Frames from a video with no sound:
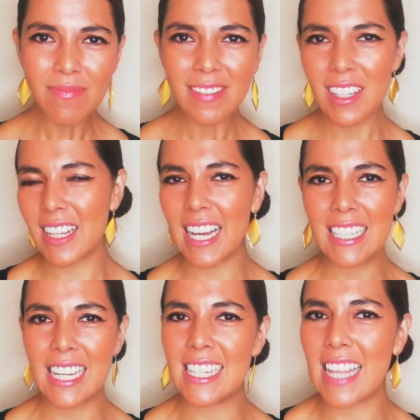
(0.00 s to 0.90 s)
because like I
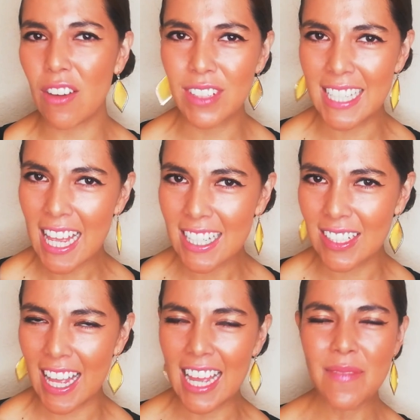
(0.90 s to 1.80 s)
said, it's Day of the Death
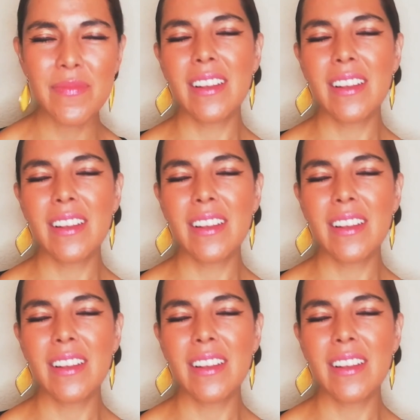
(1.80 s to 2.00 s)
today.